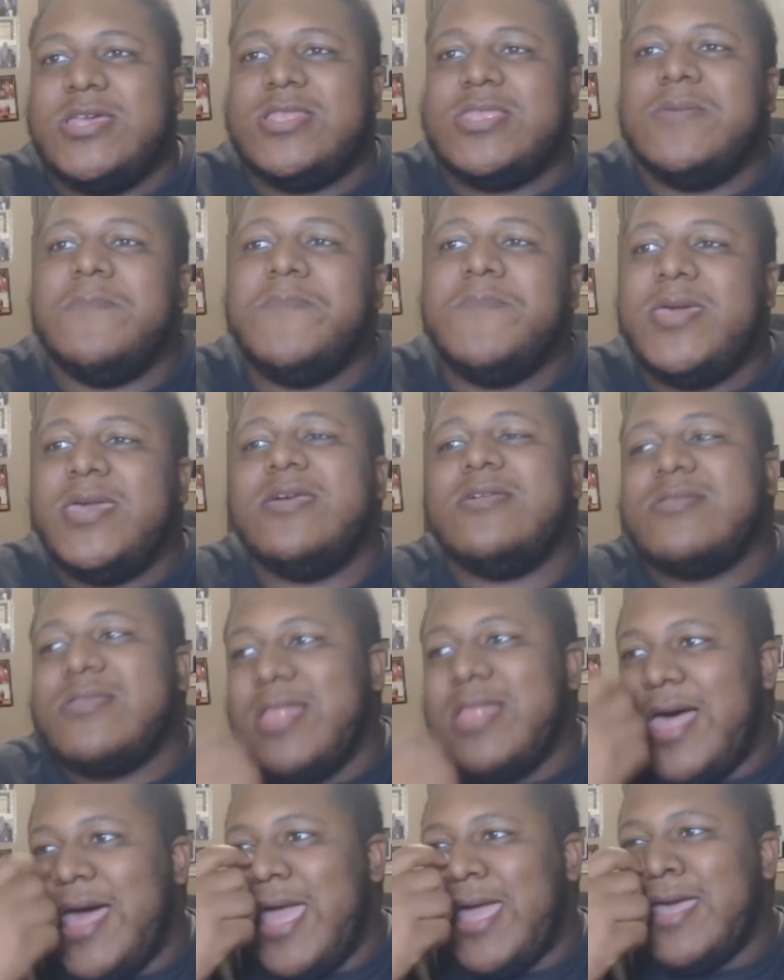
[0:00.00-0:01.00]
To me, it's
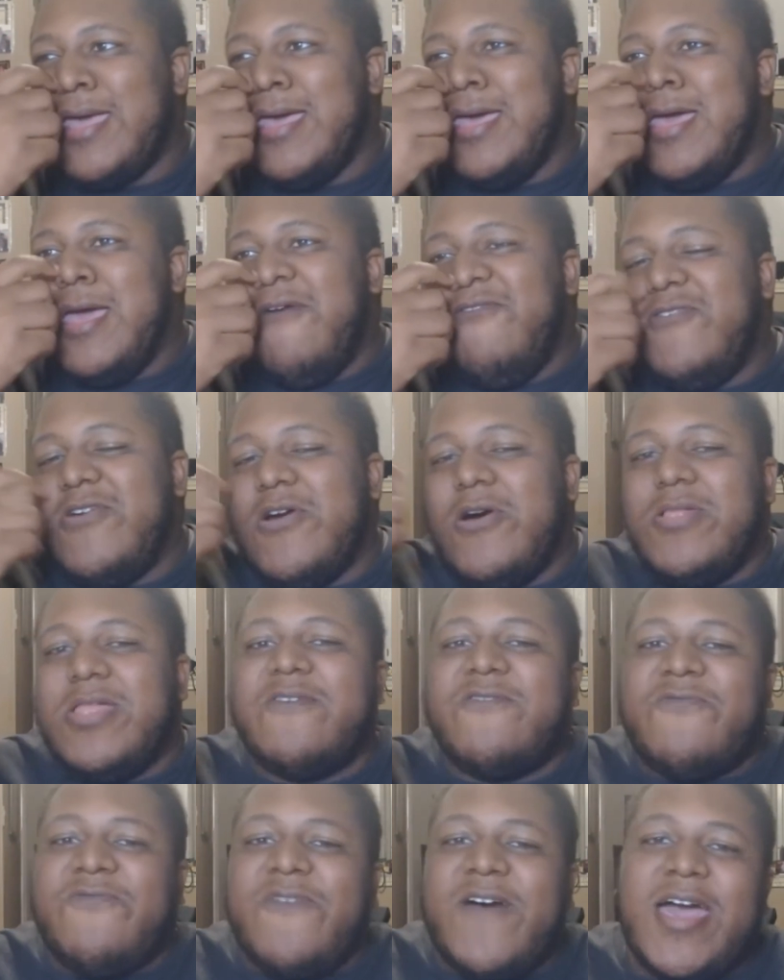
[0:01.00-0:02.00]
like, if you're gonna let them
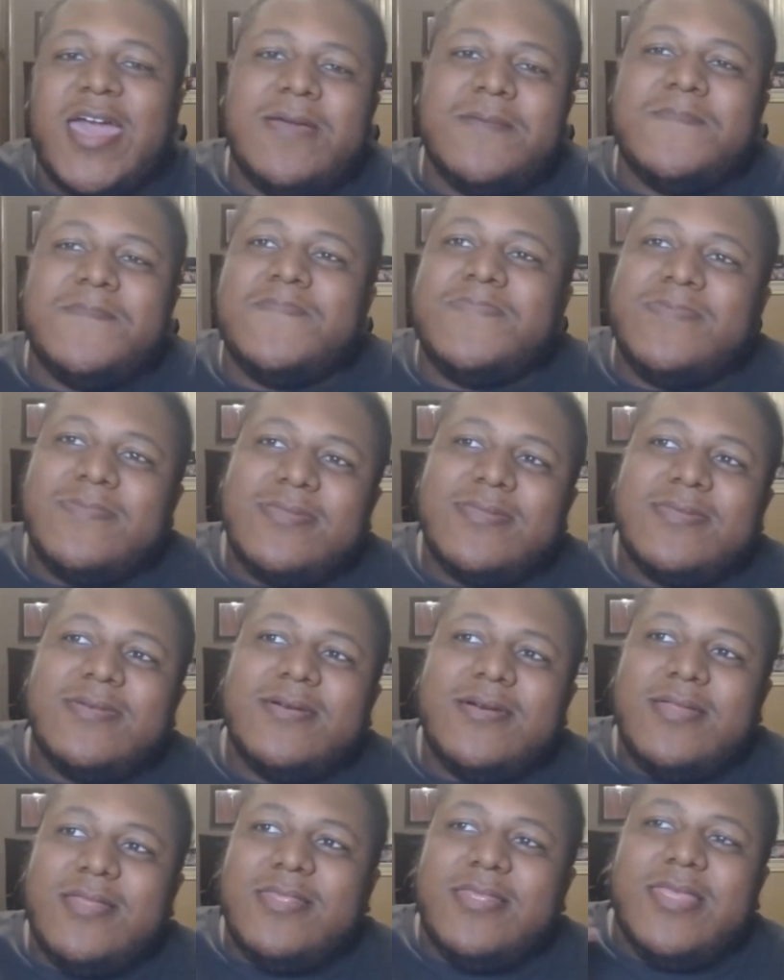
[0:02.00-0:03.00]
fight,
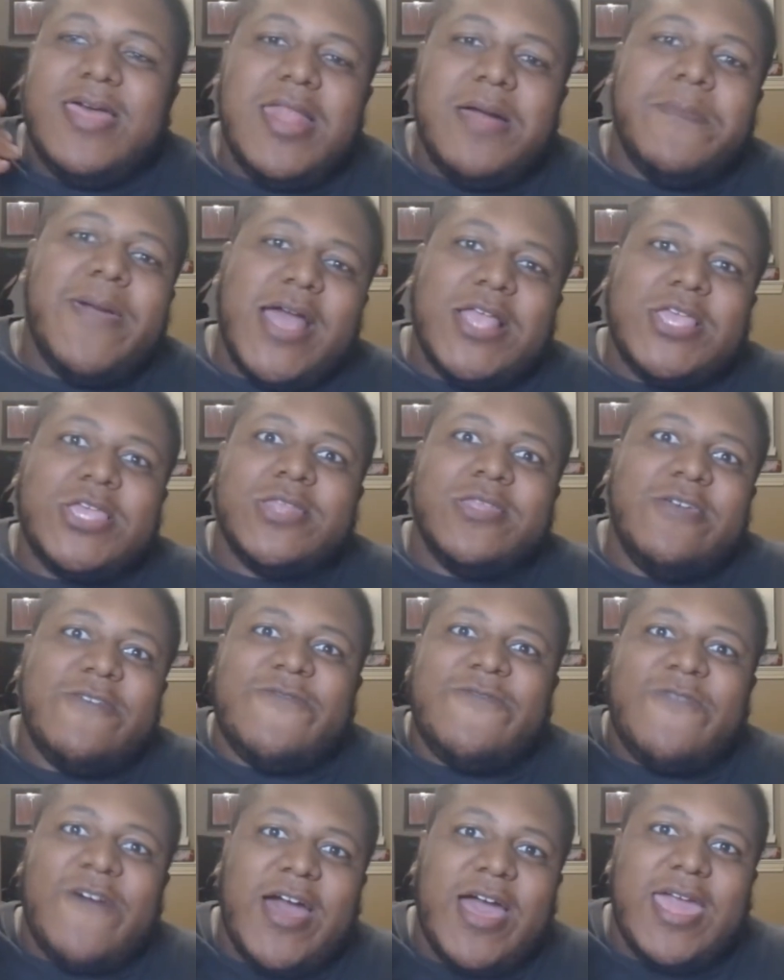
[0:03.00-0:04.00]
let them actually
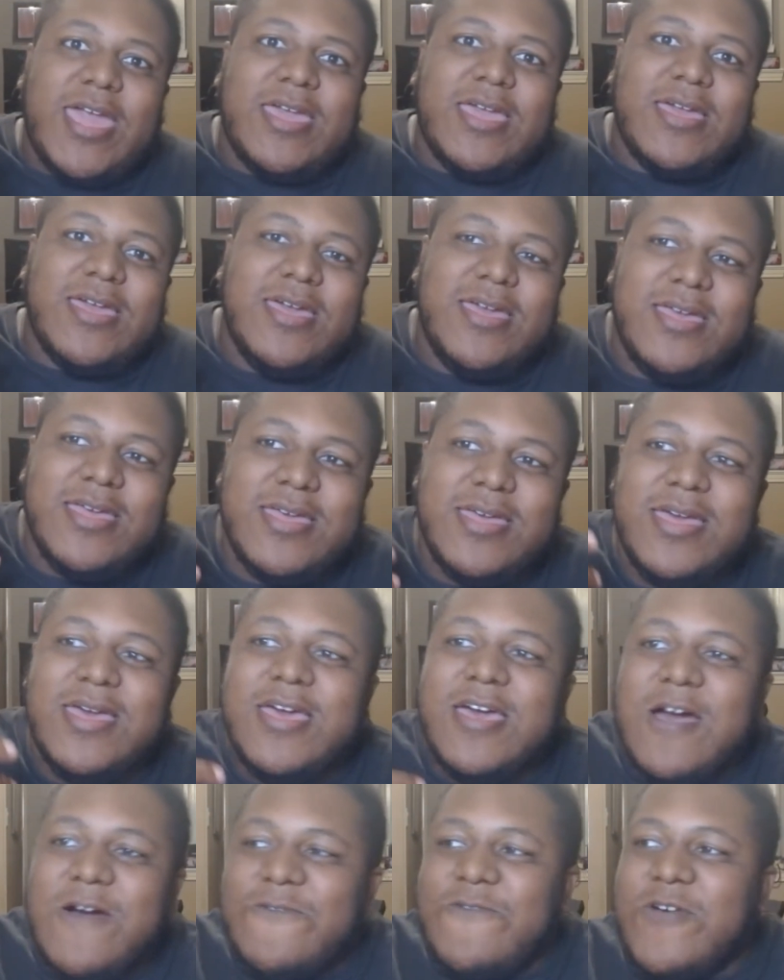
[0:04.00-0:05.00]
fight
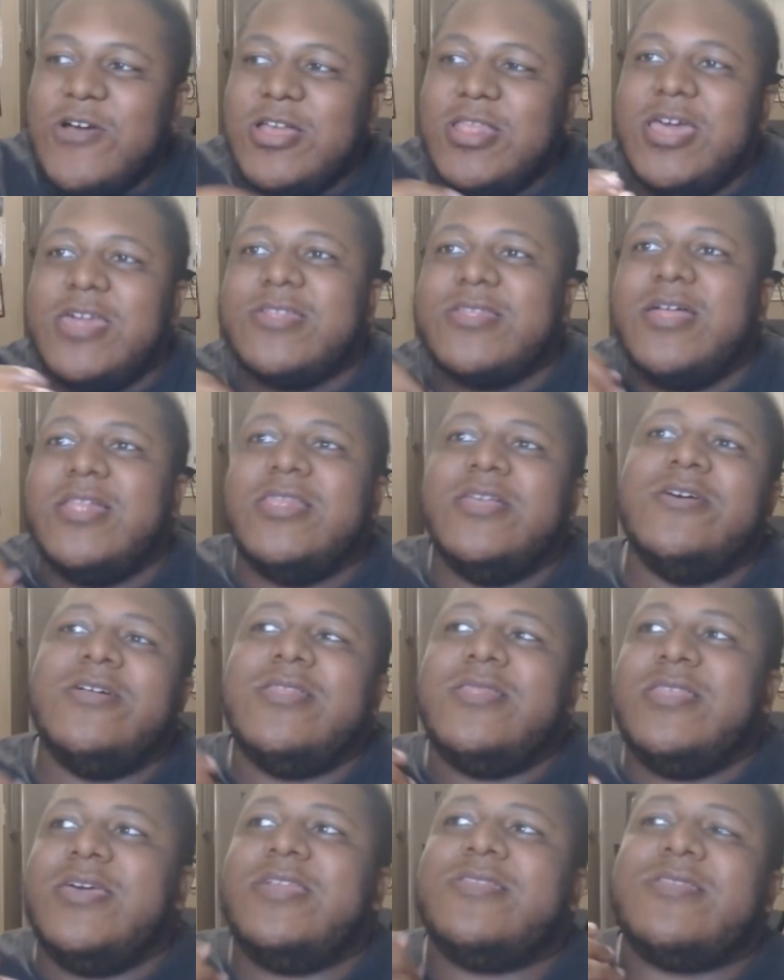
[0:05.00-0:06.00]
for at least
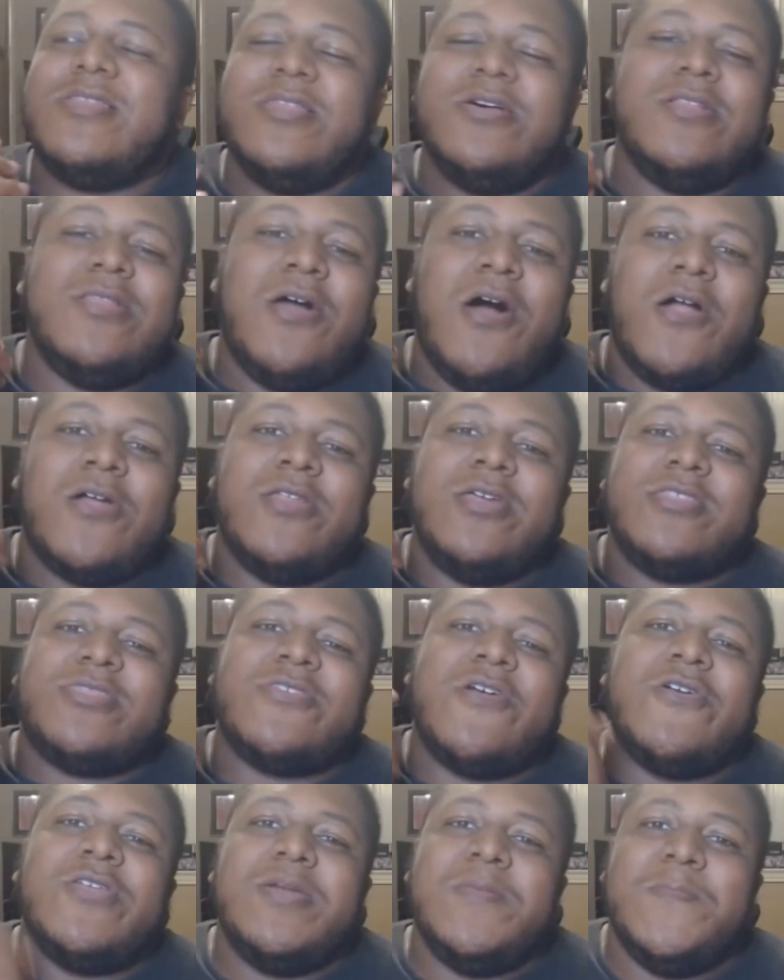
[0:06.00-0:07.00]
a little longer than
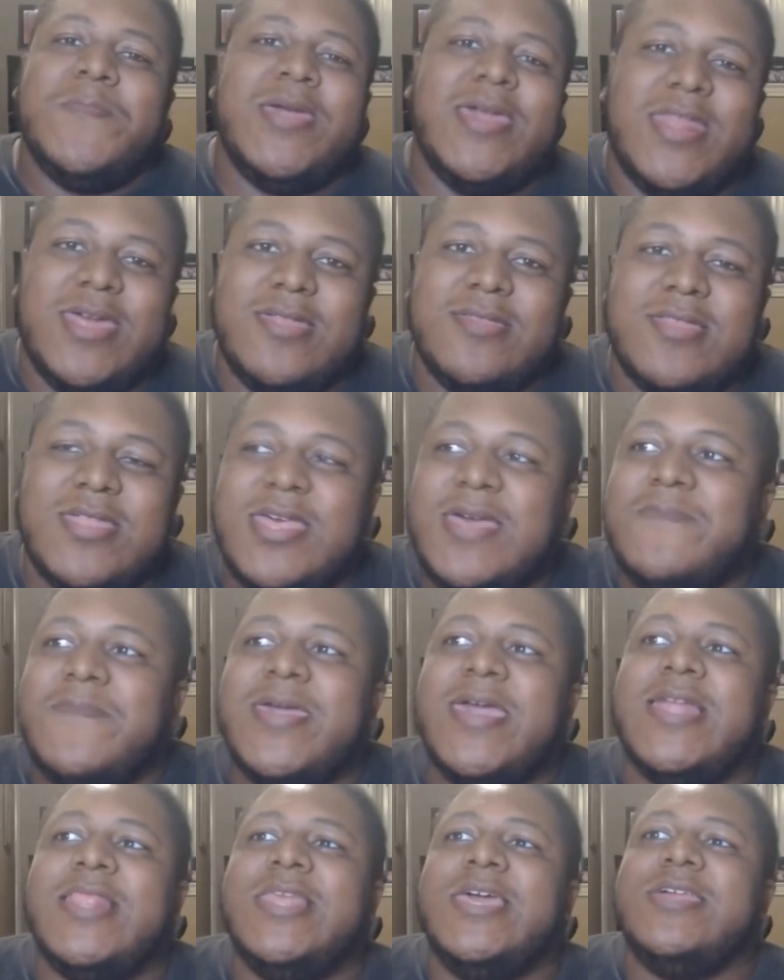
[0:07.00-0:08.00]
30 minutes. Give me
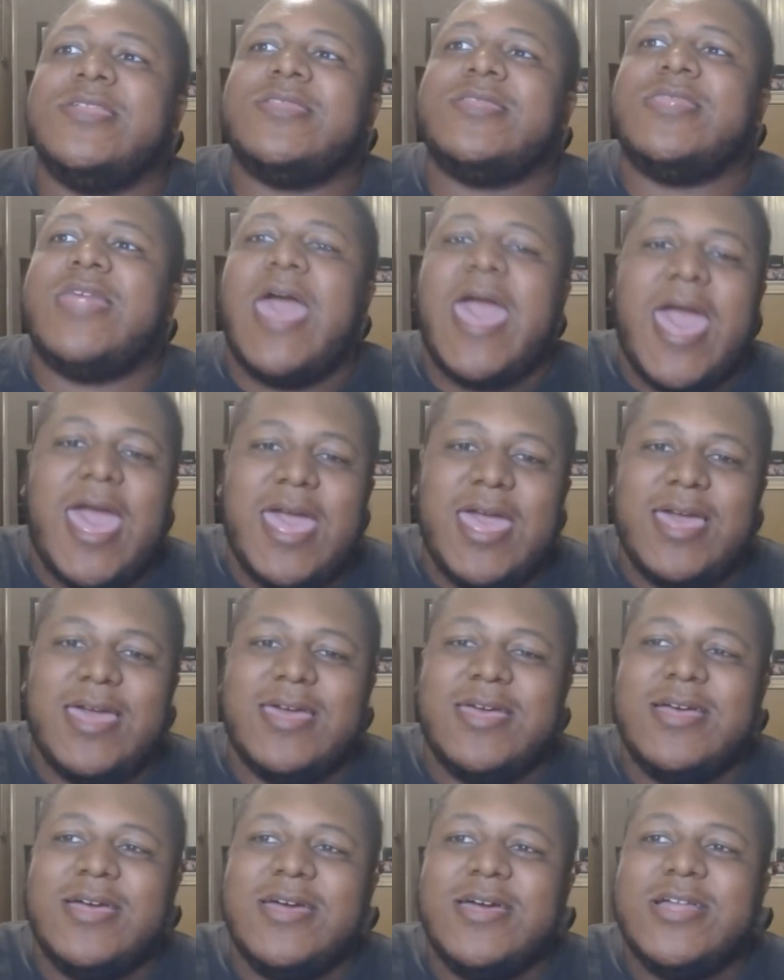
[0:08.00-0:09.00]
at least that,
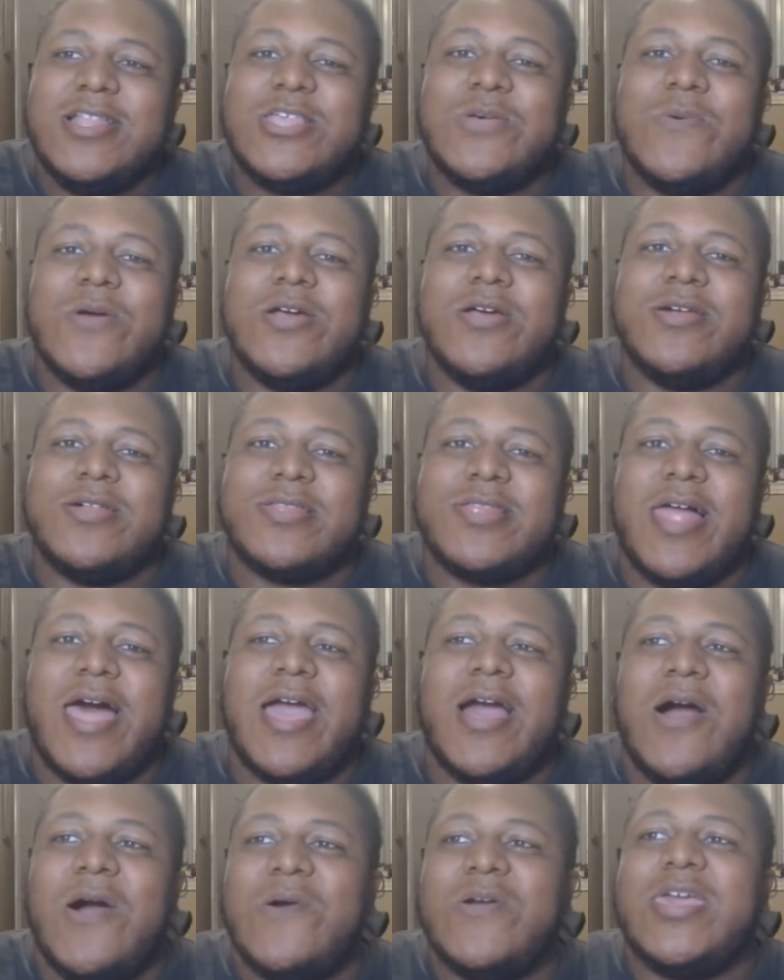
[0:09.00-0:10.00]
to where it's like,
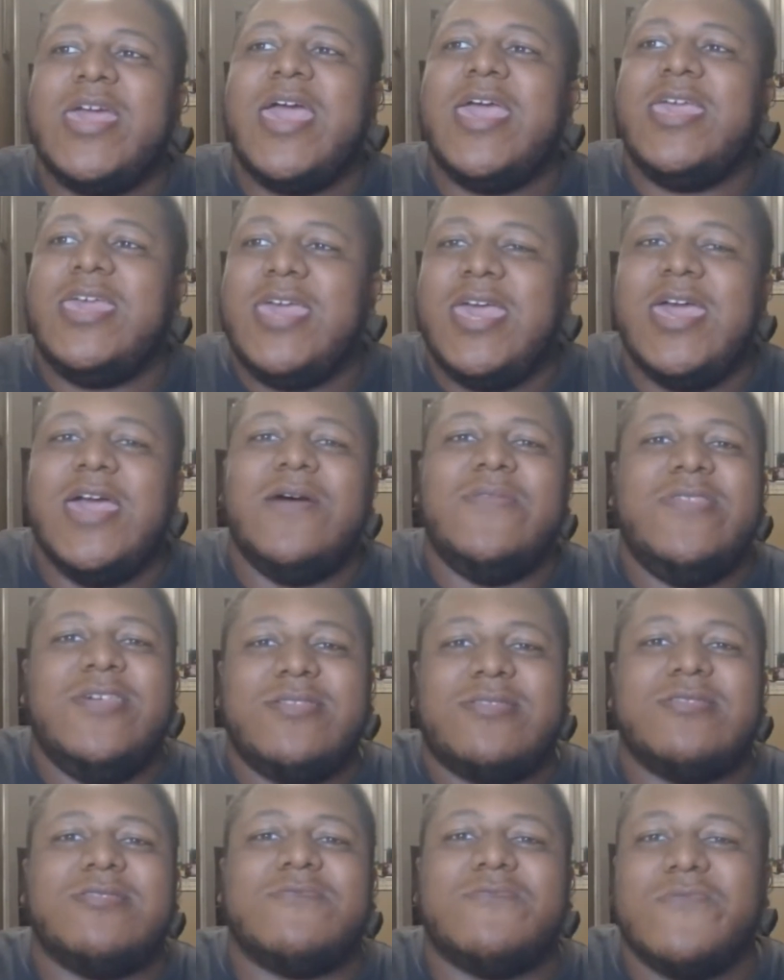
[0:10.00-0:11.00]
okay, yeah, this
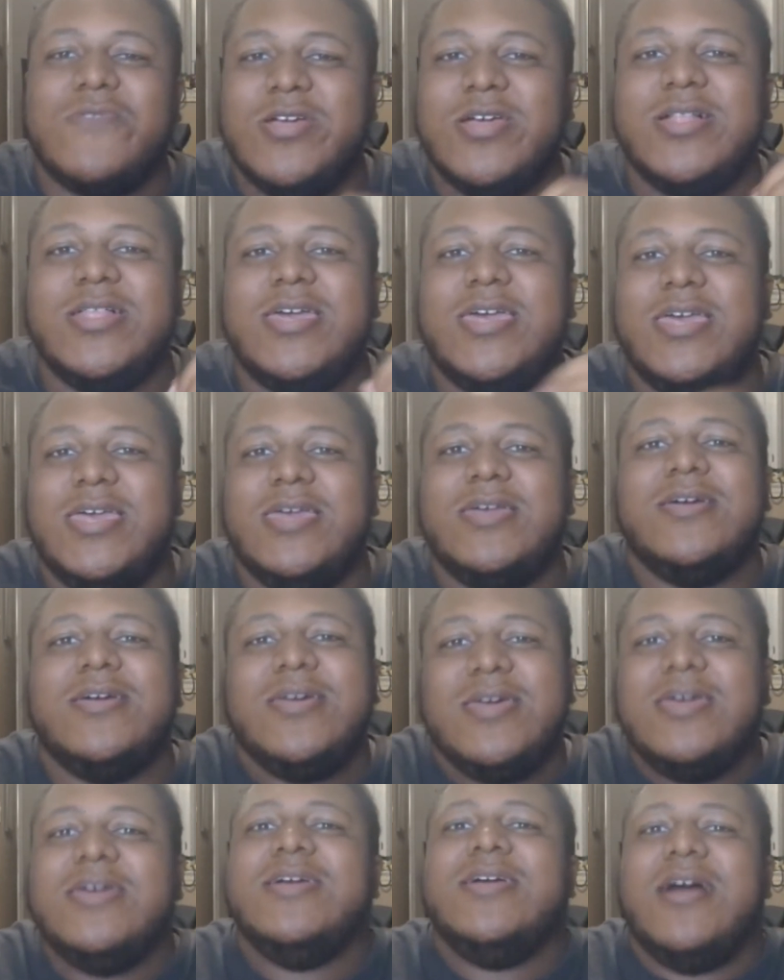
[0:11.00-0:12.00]
is really
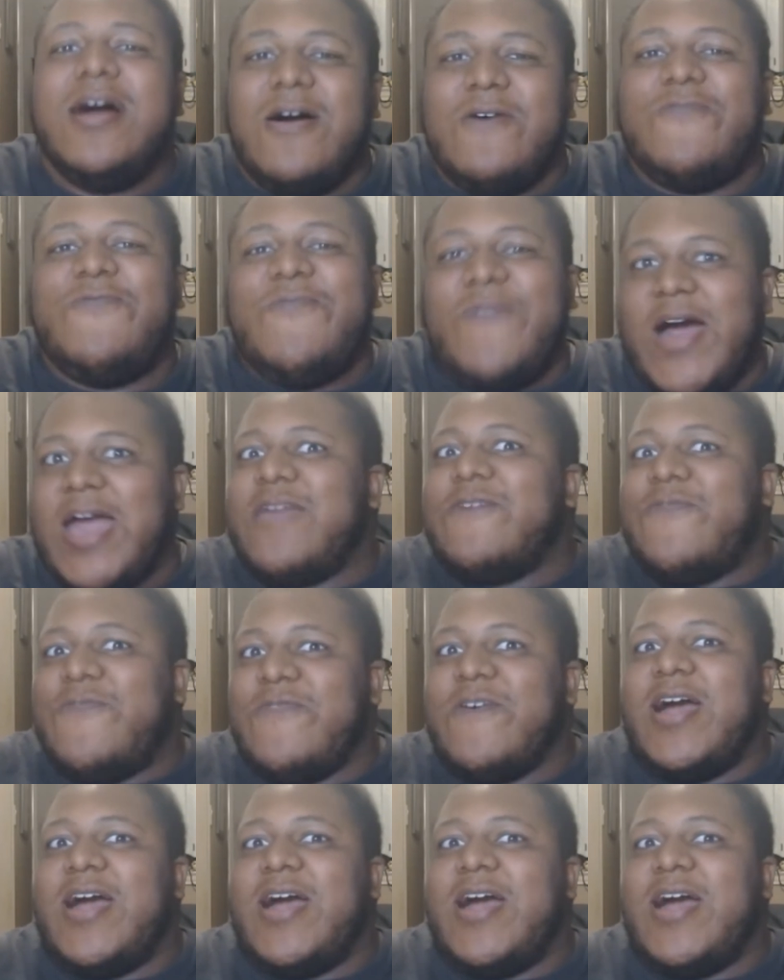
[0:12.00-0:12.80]
a fight.